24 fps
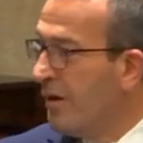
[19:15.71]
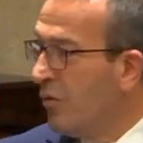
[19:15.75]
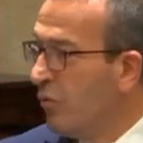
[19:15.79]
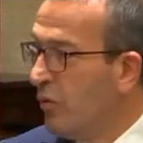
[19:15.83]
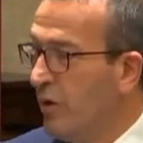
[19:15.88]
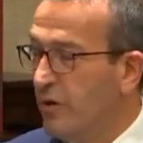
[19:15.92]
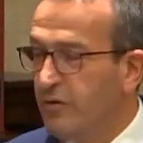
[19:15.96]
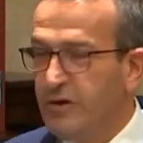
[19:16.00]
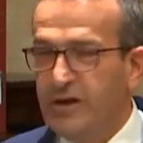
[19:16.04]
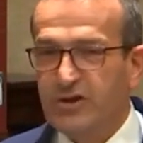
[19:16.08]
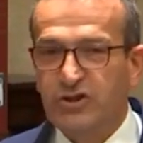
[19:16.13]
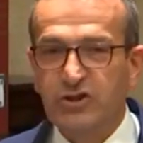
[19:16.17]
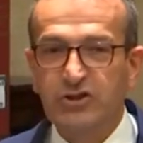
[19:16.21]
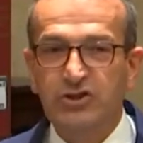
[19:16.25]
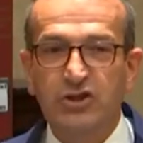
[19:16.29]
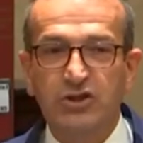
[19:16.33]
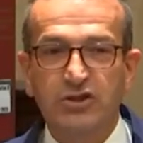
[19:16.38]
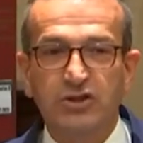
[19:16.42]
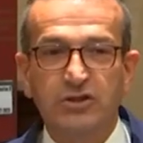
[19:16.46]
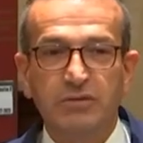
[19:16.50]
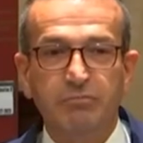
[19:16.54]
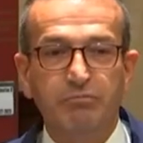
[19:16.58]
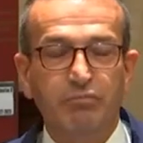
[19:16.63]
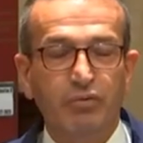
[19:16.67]
we would actually
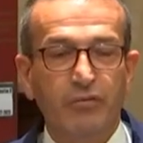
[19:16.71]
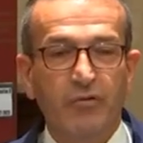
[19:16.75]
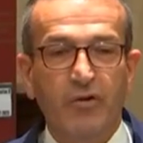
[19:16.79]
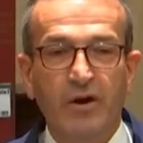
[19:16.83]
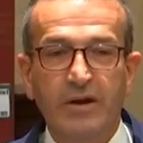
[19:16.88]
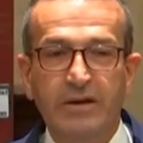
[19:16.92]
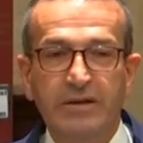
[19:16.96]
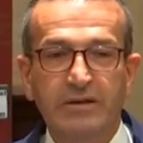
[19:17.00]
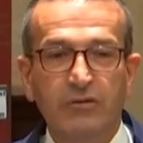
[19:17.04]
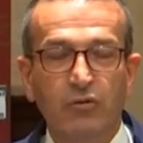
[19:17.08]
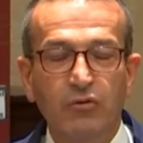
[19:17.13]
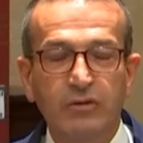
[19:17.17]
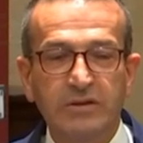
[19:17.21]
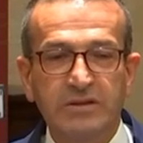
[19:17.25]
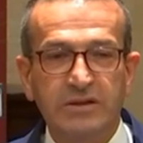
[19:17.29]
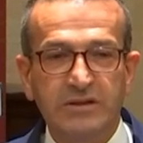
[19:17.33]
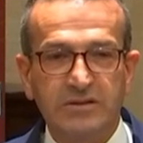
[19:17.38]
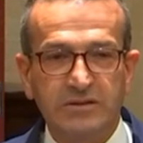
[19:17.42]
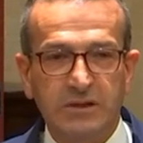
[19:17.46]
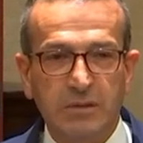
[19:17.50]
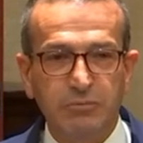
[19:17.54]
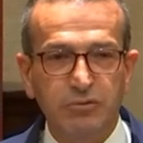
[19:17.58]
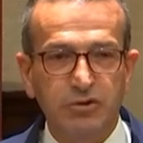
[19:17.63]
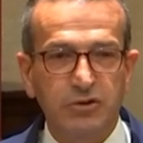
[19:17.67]
just provided all these
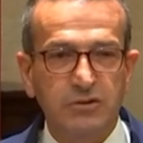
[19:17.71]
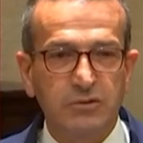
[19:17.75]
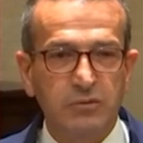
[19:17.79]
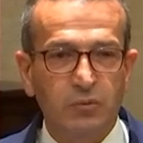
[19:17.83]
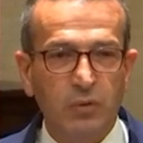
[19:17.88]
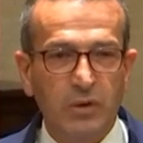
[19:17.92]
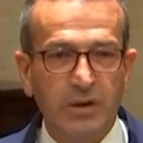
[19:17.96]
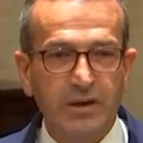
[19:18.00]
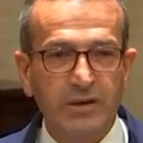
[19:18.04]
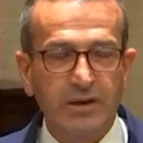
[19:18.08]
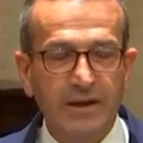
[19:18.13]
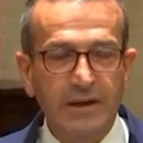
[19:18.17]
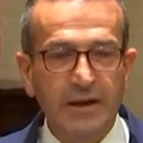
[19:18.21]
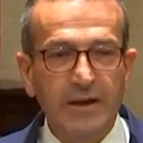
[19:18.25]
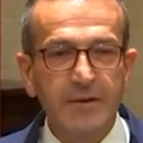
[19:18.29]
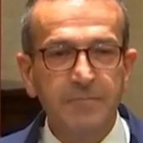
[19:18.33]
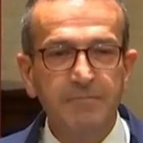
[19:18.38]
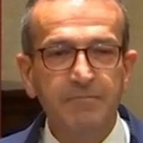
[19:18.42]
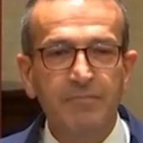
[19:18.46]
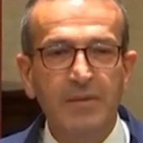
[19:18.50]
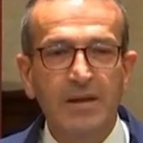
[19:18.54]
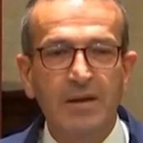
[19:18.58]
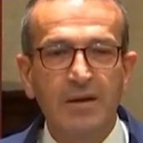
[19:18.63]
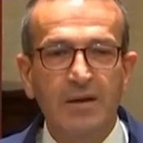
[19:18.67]
exemptions willy-nilly
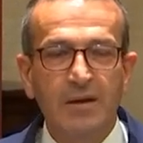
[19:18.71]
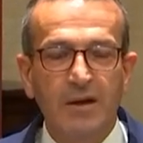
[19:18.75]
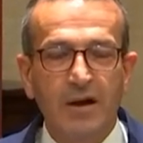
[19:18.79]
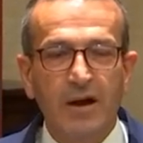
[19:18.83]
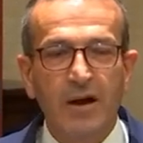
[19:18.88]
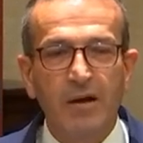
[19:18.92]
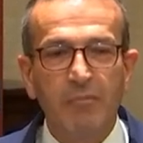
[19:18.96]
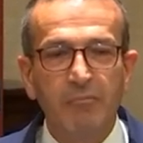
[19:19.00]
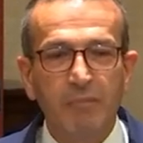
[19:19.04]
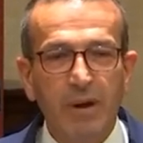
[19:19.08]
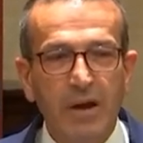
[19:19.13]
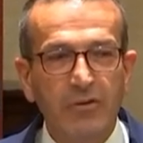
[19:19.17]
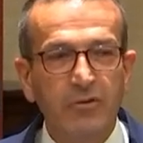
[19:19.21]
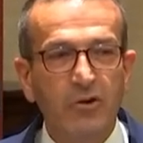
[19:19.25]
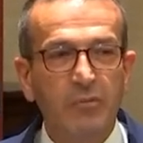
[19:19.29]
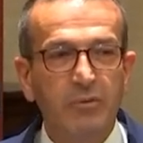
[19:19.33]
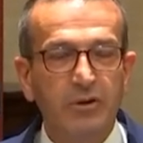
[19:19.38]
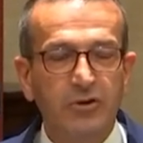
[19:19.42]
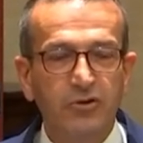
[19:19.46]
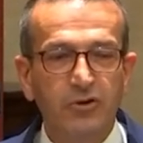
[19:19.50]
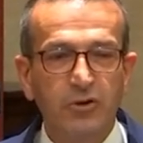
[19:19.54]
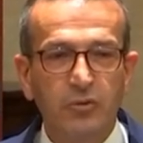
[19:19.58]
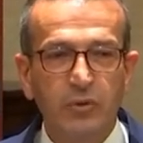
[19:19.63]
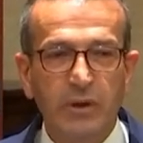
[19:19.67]
um, and
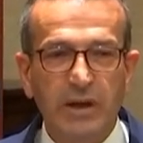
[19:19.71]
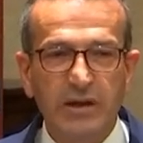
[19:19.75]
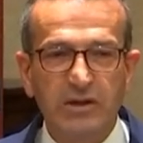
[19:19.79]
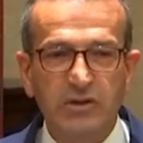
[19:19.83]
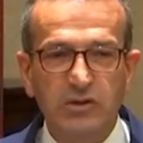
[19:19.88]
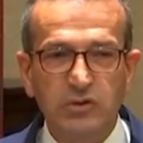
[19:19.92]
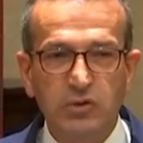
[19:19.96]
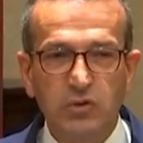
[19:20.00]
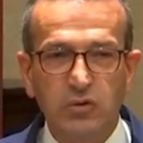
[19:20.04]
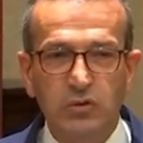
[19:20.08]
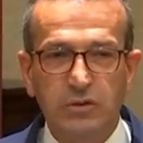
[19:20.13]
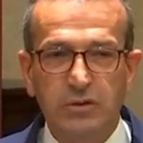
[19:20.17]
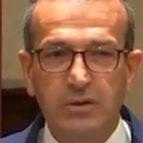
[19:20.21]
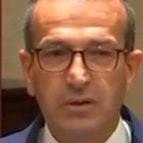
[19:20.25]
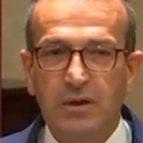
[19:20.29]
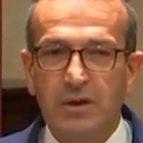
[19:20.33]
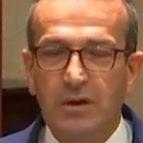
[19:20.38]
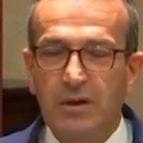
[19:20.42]
nobody knew where they stood.